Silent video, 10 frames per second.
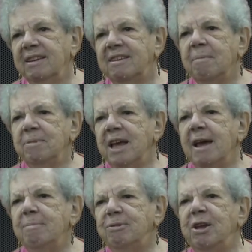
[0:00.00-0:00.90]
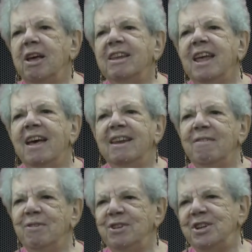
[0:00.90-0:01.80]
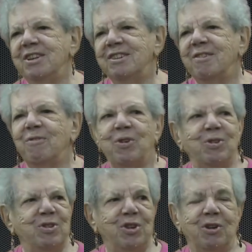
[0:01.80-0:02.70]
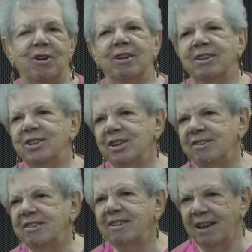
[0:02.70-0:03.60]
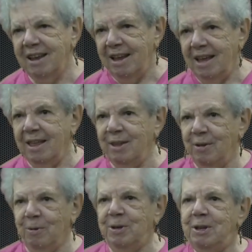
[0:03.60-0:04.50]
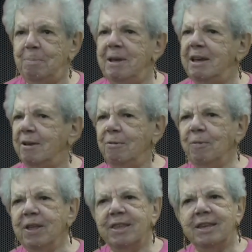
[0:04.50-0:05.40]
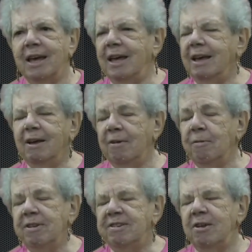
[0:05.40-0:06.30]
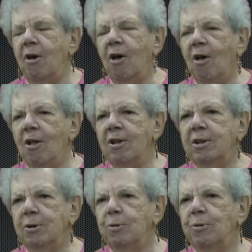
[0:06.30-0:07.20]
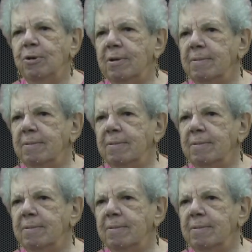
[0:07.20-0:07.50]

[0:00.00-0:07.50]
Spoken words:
Sometimes not even just the first year. Just to begin with, it was all new.